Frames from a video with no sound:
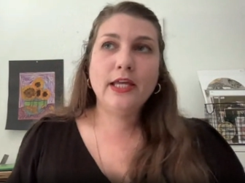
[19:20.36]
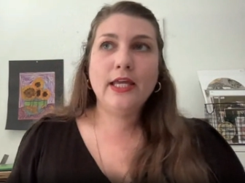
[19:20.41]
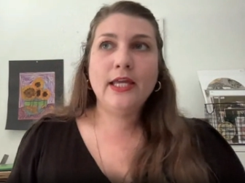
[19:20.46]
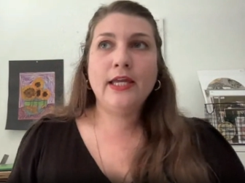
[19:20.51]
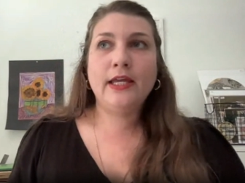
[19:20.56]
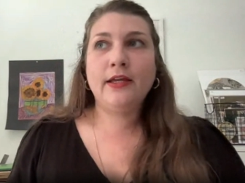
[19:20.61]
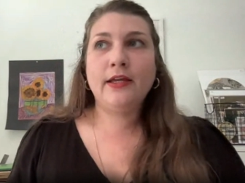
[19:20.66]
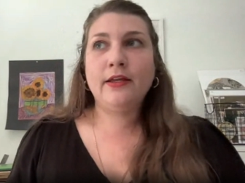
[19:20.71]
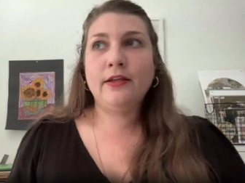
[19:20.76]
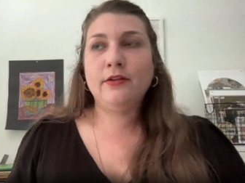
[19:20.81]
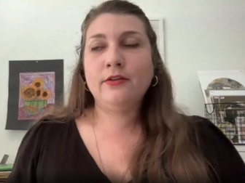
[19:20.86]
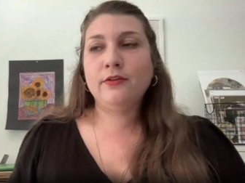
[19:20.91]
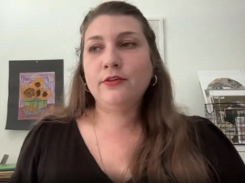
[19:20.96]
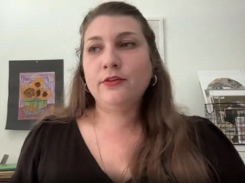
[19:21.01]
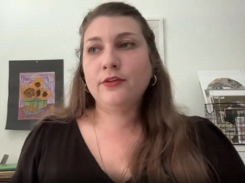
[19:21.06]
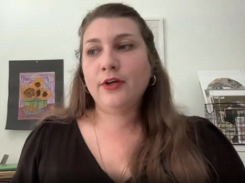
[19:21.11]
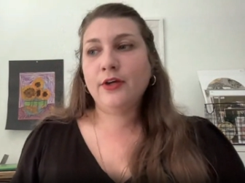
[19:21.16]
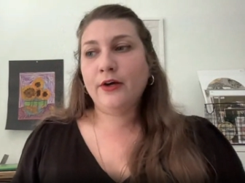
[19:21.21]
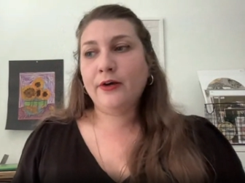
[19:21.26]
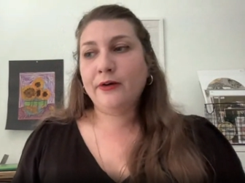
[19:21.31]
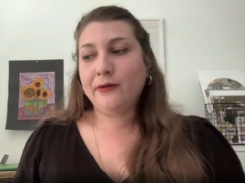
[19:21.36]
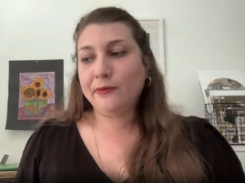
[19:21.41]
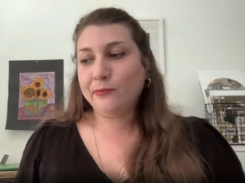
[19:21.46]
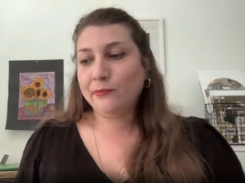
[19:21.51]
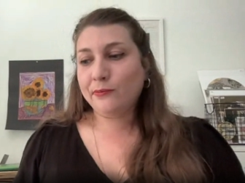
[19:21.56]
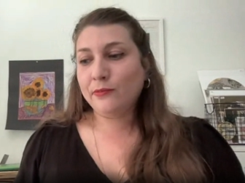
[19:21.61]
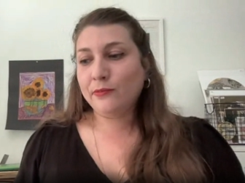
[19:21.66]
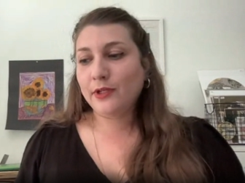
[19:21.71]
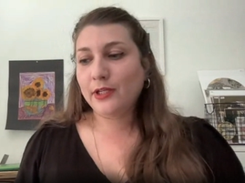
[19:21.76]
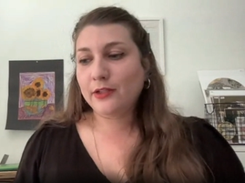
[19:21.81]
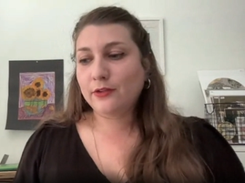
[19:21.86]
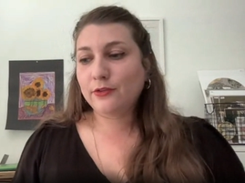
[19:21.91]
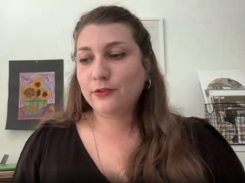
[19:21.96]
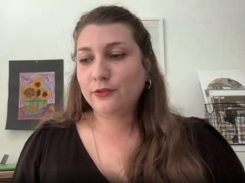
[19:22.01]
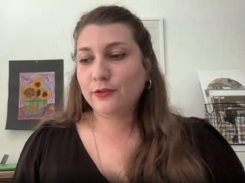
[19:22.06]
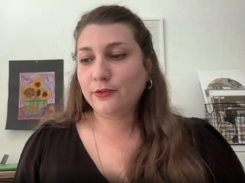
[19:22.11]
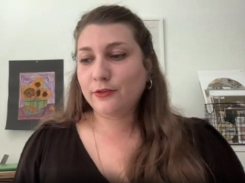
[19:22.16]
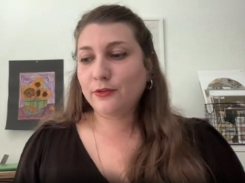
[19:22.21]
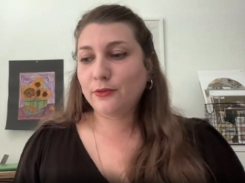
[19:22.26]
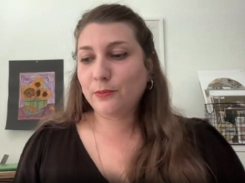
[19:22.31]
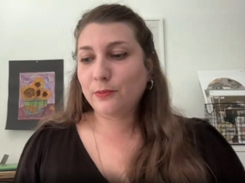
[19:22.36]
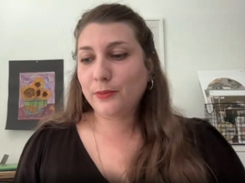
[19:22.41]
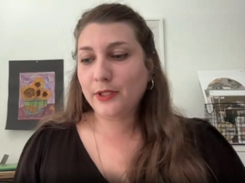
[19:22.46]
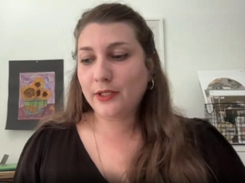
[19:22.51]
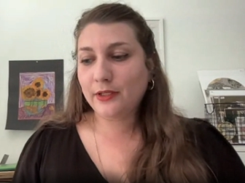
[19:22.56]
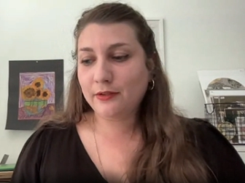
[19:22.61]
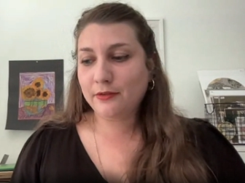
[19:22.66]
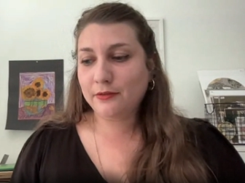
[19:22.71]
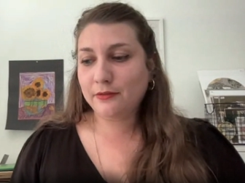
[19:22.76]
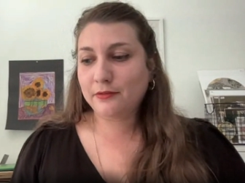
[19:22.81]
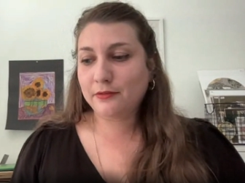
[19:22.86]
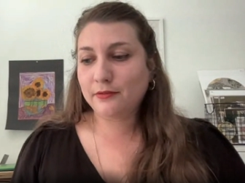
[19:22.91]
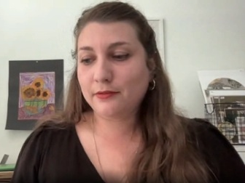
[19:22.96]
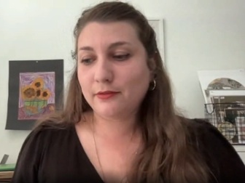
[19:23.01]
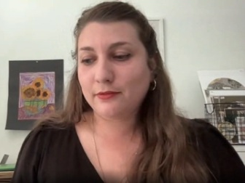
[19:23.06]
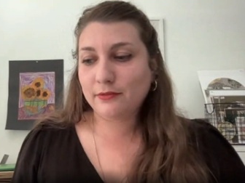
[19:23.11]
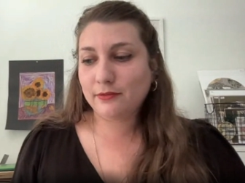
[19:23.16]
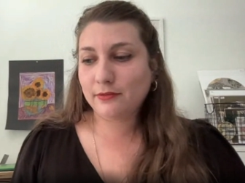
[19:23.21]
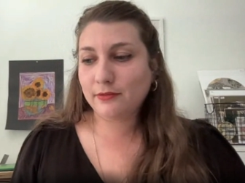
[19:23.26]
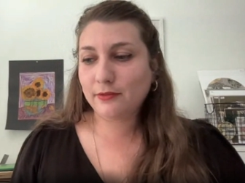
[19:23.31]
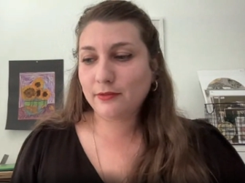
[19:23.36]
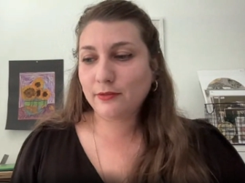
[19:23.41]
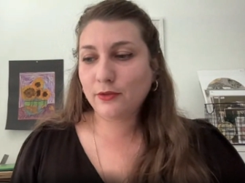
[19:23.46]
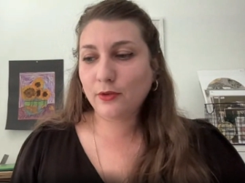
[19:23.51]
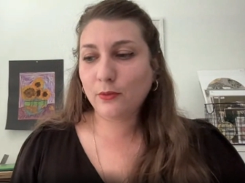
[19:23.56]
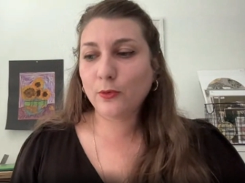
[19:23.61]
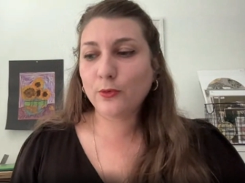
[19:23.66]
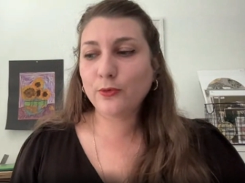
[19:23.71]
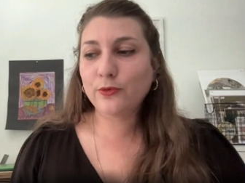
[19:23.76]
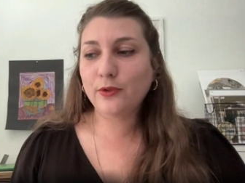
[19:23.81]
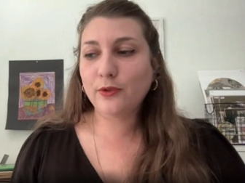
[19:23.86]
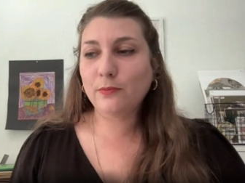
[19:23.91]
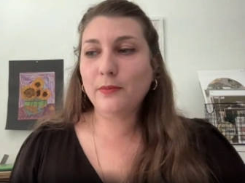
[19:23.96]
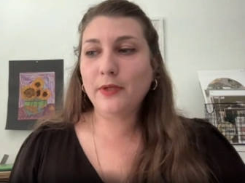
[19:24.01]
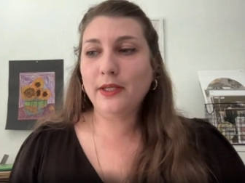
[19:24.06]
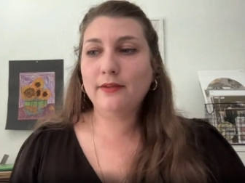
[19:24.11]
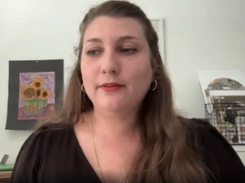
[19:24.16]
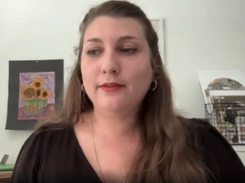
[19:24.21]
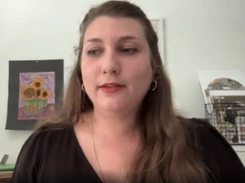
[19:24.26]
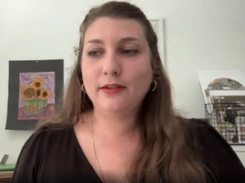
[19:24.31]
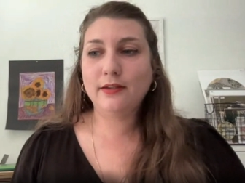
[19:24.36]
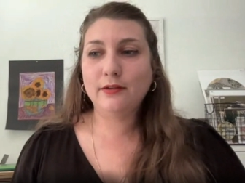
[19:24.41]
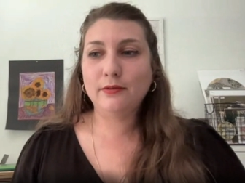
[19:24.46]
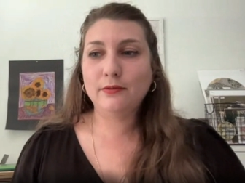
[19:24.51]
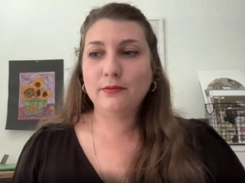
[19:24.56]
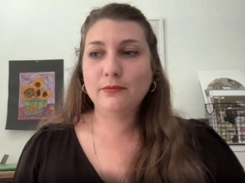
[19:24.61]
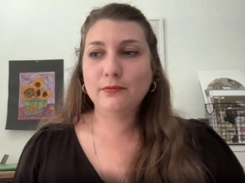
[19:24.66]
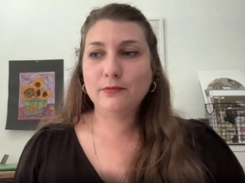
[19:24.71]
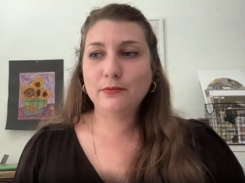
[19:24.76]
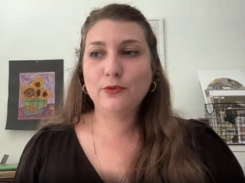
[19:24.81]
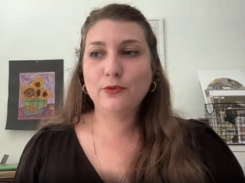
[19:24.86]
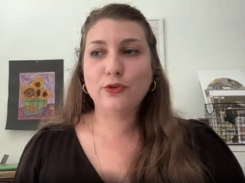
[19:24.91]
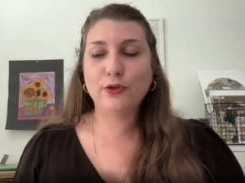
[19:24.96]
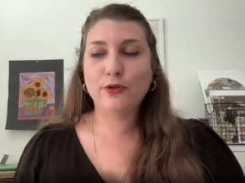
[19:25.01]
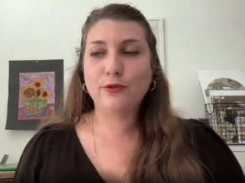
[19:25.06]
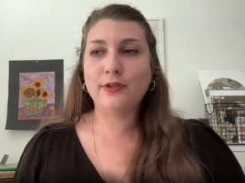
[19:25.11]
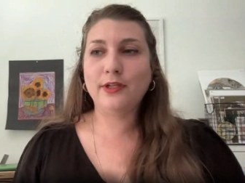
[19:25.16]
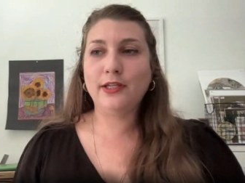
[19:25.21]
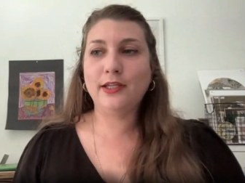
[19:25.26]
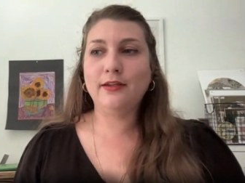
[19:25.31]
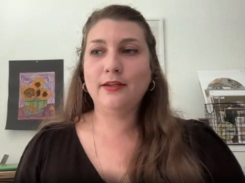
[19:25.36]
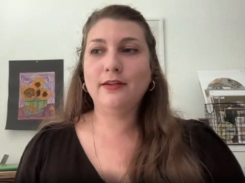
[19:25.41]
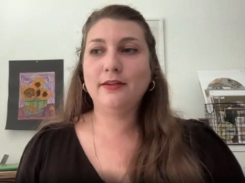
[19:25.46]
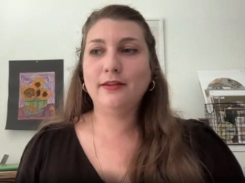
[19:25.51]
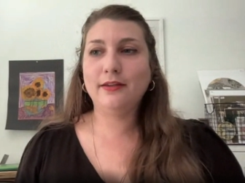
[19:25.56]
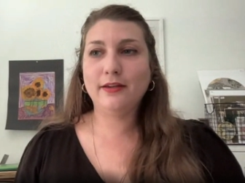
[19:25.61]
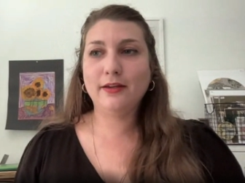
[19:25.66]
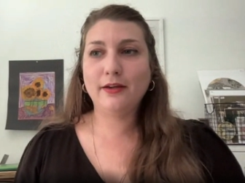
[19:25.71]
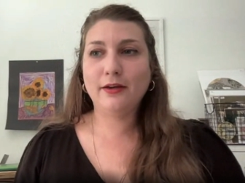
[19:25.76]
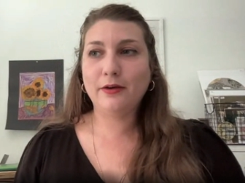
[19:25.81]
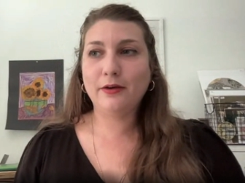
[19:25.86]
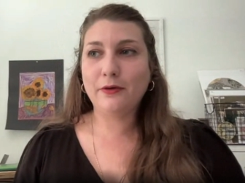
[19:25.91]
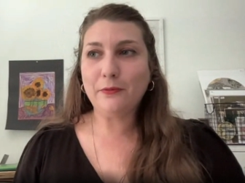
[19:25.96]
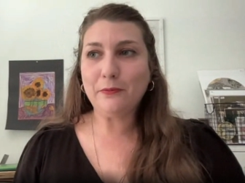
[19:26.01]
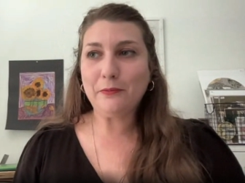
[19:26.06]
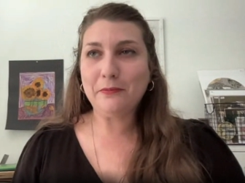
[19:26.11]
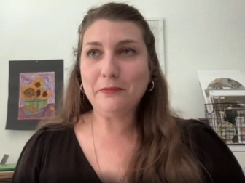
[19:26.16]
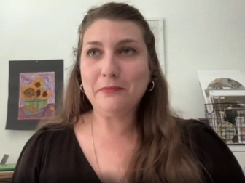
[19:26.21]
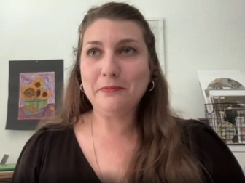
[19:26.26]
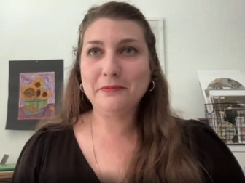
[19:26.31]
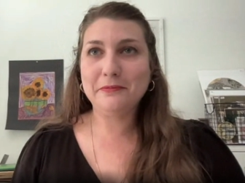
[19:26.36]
and um, it's just been the most amazing journey um,